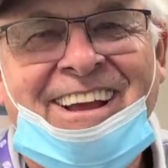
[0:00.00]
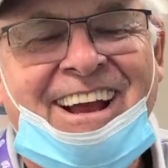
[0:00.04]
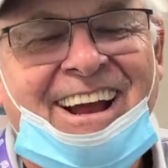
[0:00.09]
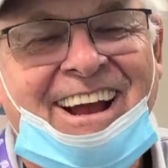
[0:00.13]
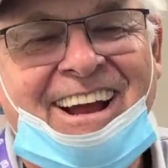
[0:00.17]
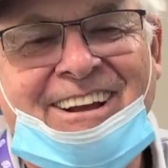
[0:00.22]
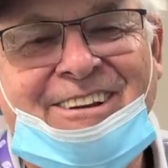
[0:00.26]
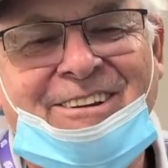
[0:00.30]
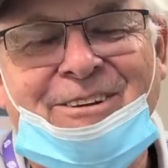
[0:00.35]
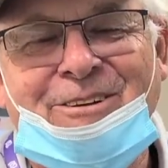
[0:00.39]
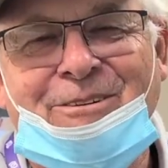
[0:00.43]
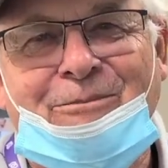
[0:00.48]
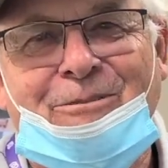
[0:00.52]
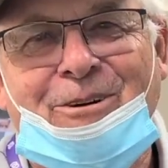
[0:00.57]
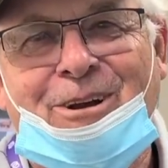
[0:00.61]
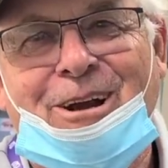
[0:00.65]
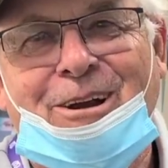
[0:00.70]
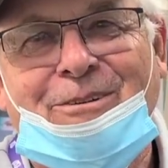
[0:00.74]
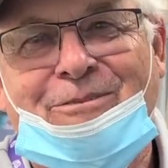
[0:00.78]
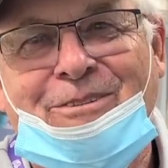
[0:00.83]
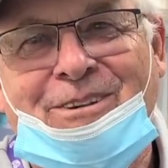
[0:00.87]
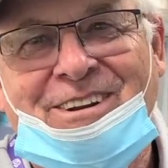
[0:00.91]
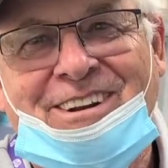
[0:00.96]
I couldn't
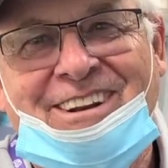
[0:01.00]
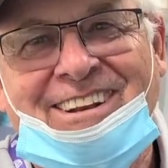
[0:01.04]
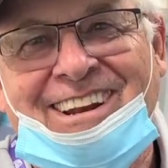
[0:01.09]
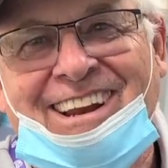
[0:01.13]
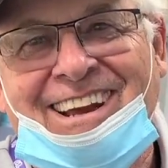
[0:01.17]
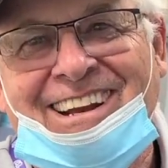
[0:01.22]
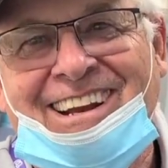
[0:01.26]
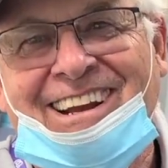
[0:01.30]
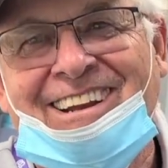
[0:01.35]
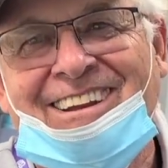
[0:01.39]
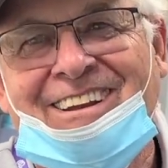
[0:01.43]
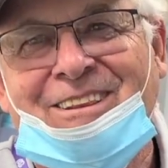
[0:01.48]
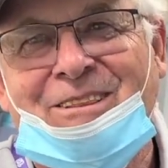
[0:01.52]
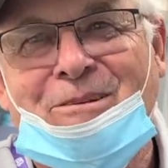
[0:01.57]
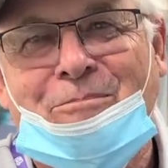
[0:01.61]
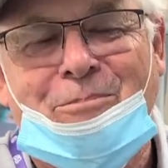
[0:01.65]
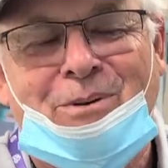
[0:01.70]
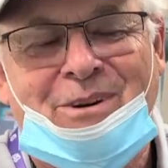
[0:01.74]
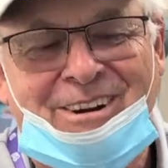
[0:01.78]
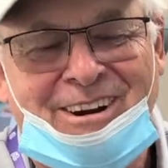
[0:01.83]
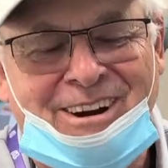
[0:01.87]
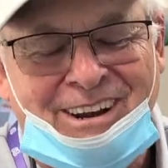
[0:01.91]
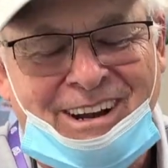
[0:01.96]
wear them until I got to the
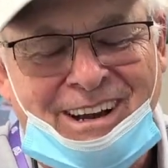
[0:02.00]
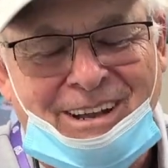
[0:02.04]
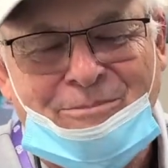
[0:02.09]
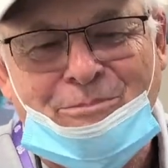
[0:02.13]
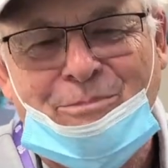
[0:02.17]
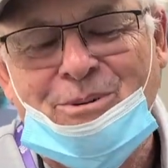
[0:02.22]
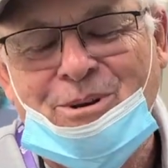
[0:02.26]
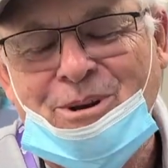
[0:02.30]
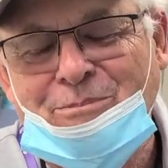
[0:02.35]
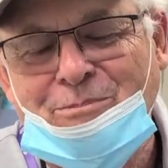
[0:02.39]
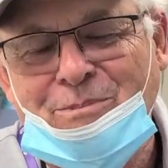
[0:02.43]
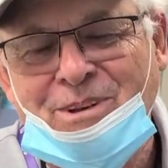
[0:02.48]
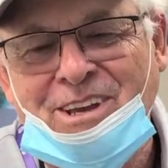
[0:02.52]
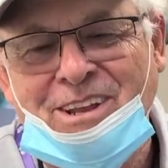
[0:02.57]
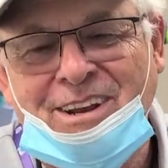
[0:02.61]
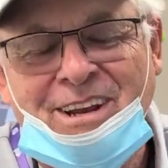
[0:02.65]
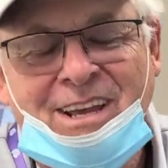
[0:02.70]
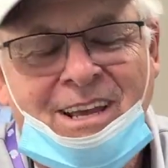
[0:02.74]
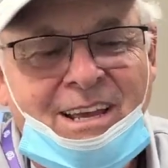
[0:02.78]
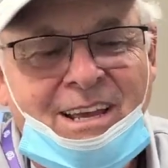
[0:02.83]
park and put them in.